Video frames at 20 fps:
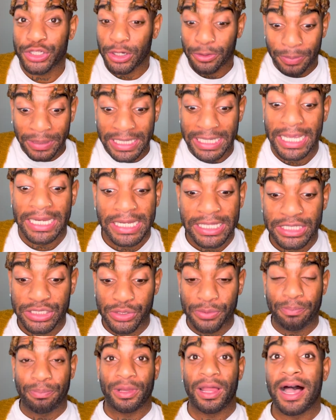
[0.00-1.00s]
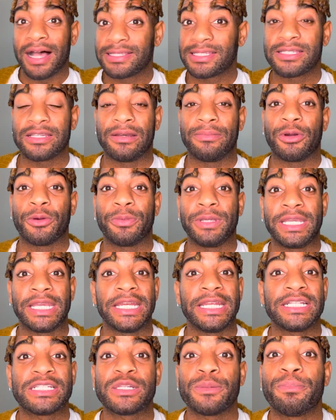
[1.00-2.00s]
beginning to blossom, are
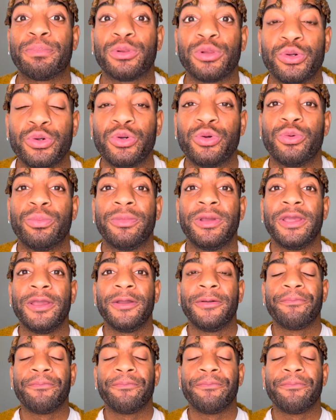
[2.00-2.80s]
beginning to bloom.